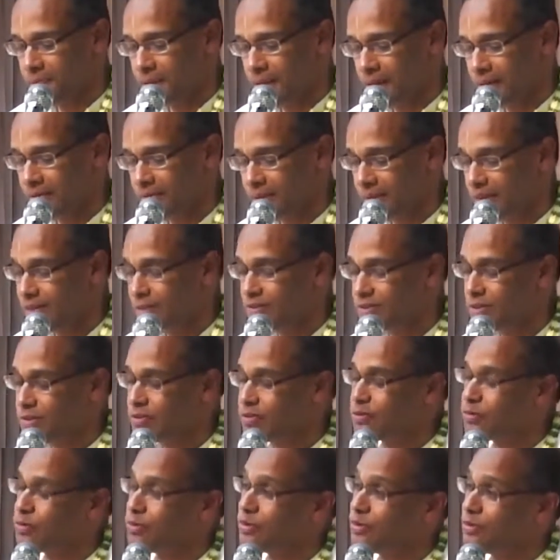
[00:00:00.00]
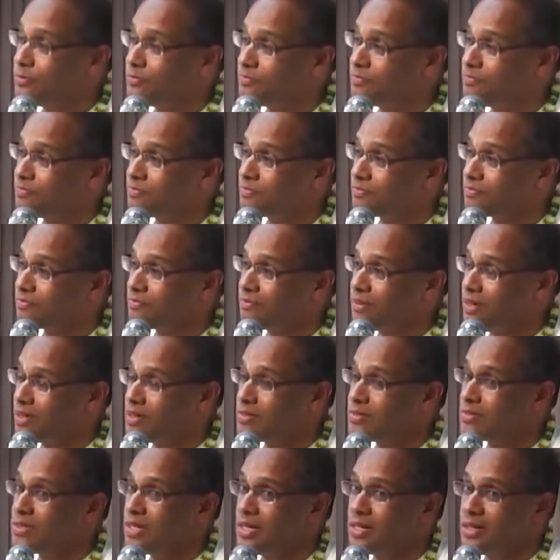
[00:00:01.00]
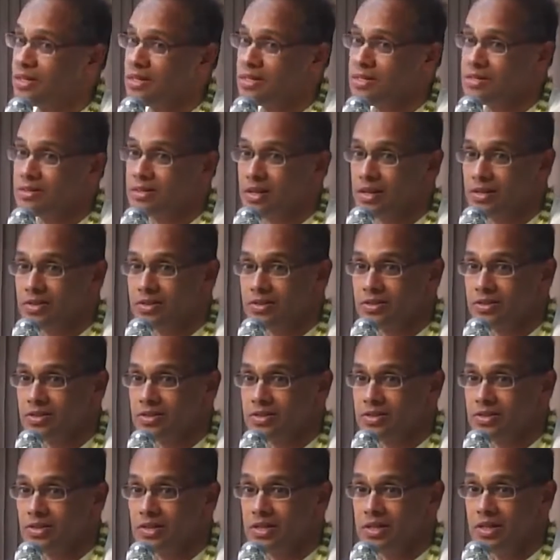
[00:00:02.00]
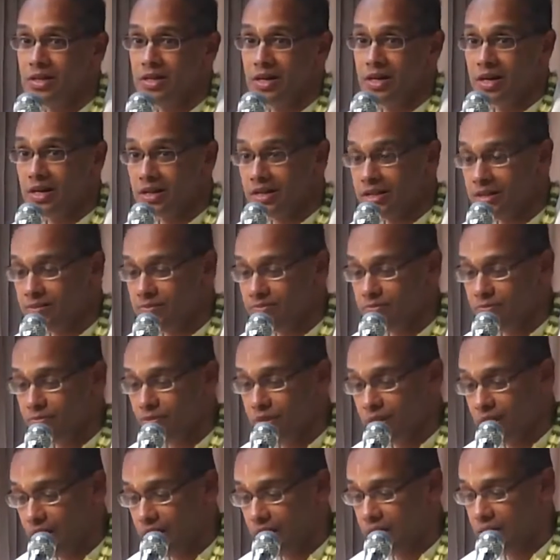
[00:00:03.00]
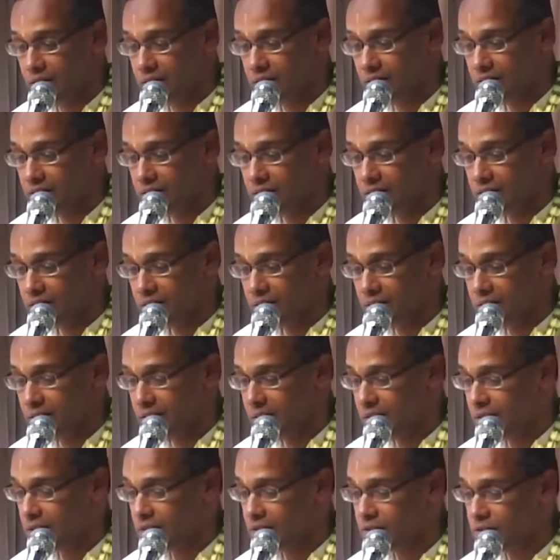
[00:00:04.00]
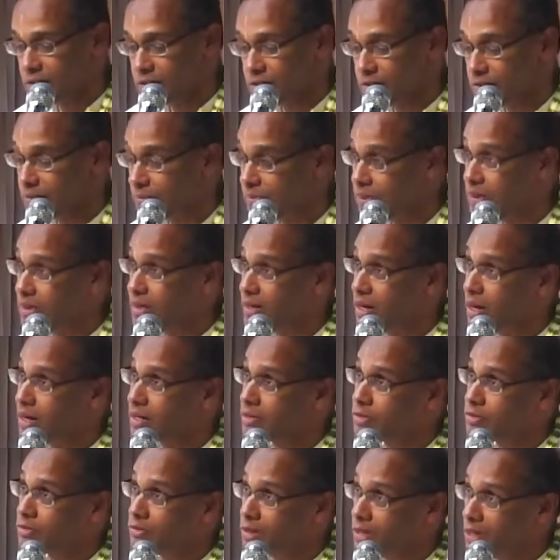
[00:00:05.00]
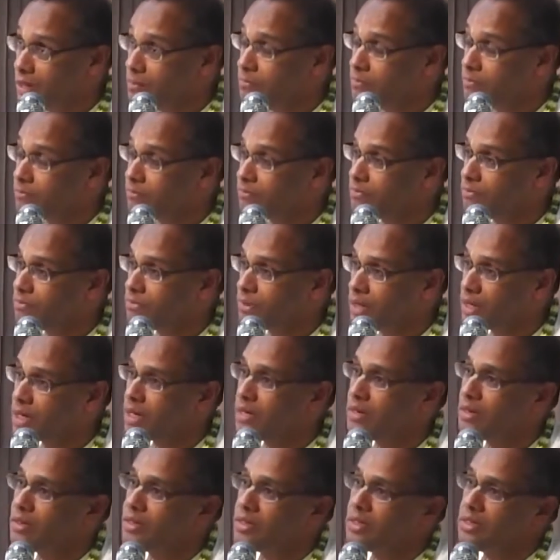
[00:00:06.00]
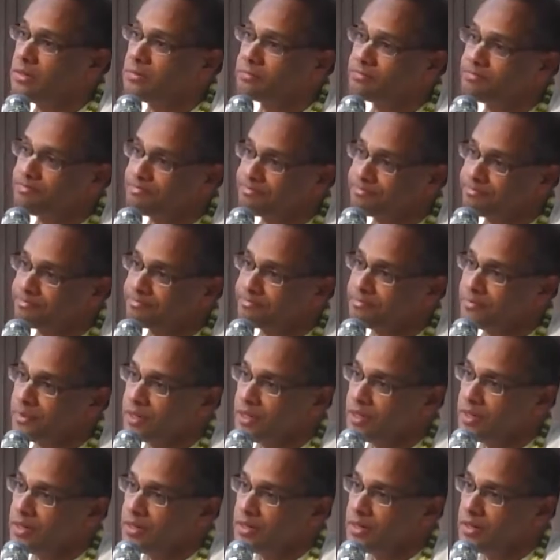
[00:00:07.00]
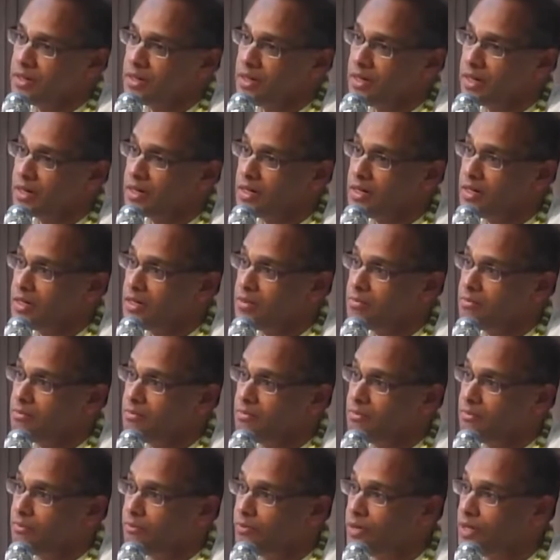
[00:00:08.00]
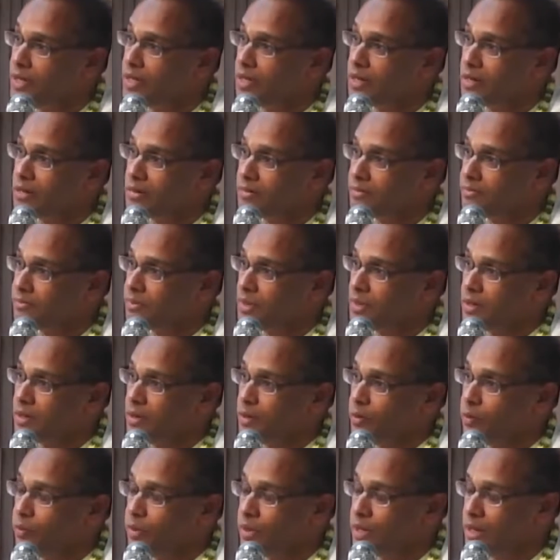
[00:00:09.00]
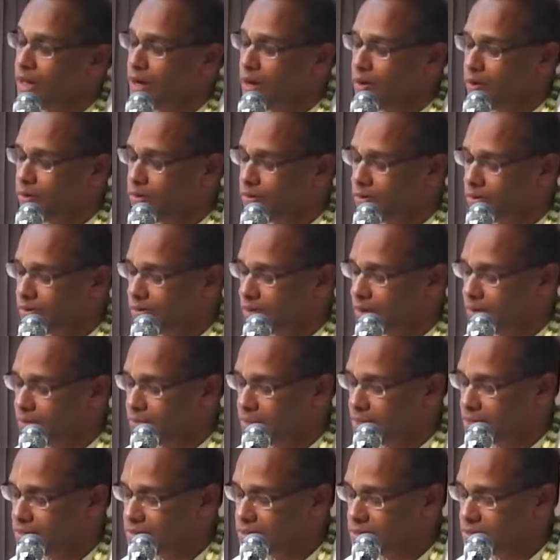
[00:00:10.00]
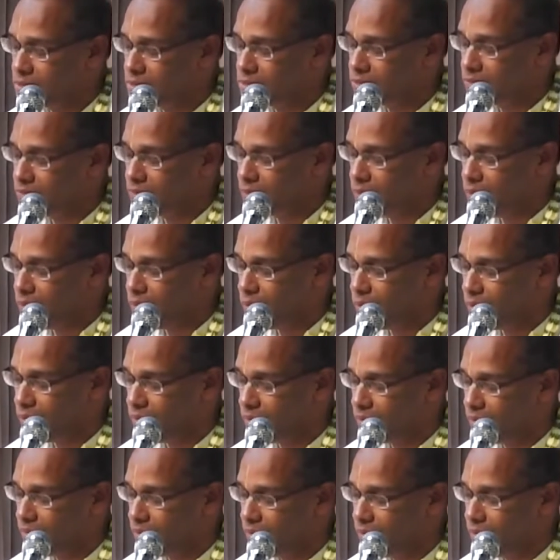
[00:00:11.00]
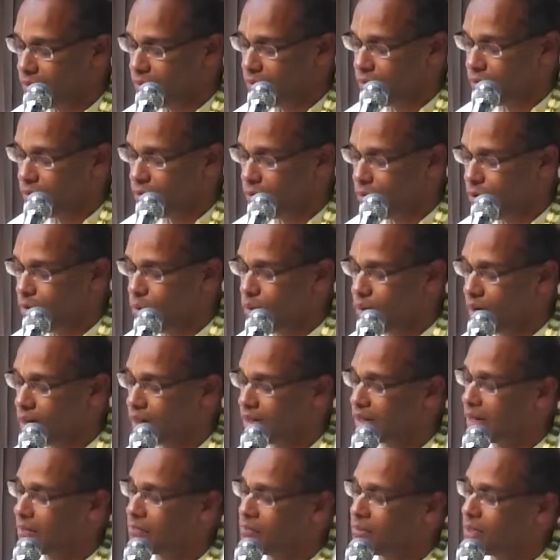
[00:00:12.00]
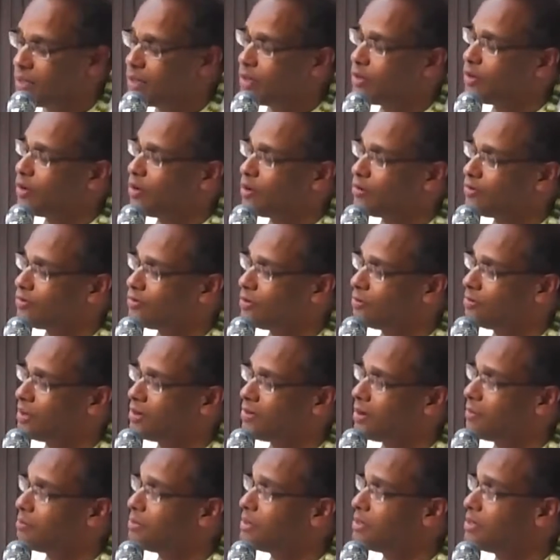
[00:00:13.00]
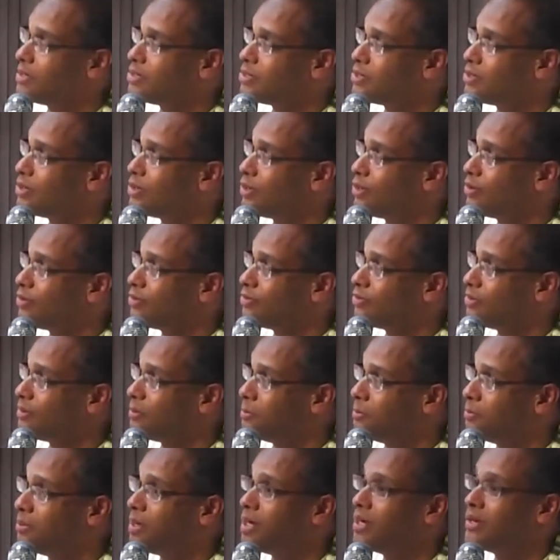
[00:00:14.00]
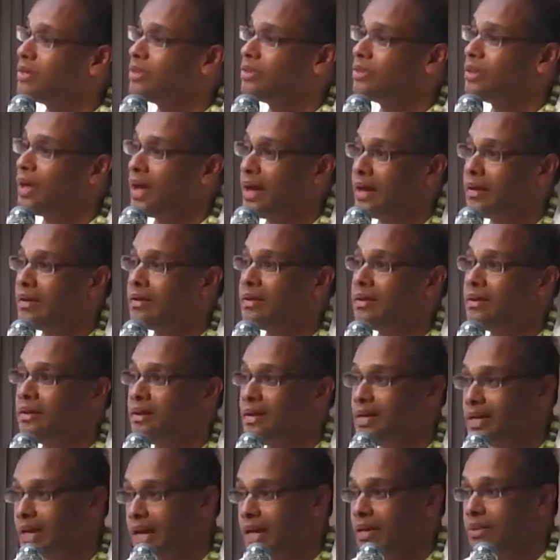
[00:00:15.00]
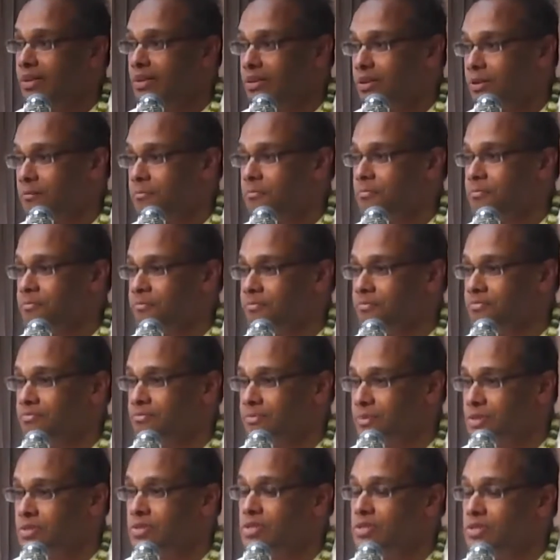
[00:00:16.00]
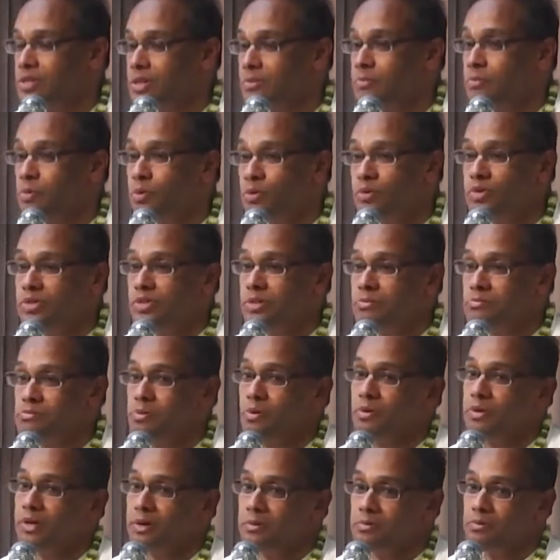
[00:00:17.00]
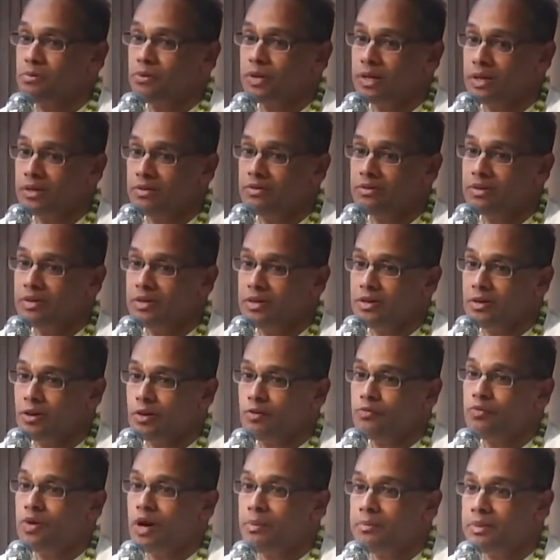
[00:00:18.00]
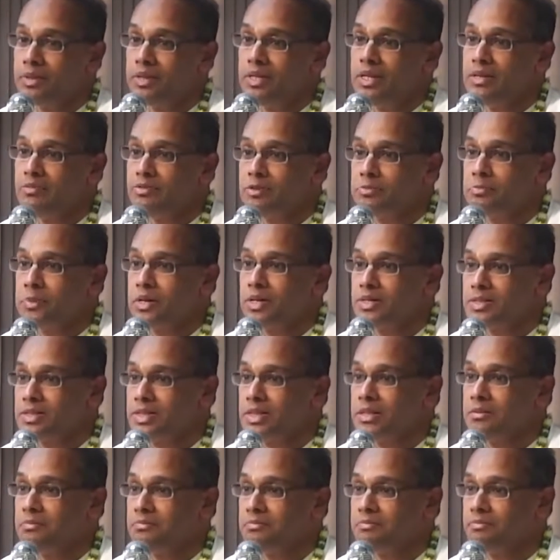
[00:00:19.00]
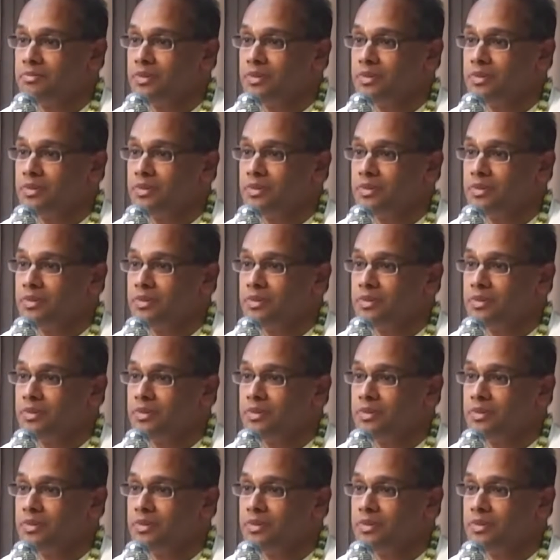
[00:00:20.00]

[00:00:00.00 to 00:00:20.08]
And that is the truth. It is stated in Shastras, Harim vina na srihim taranti. Harim vina. Without the blessings of the Lord, no one can be cured from the repetition of birth and death. This is the most important point of Vamandev's pastime.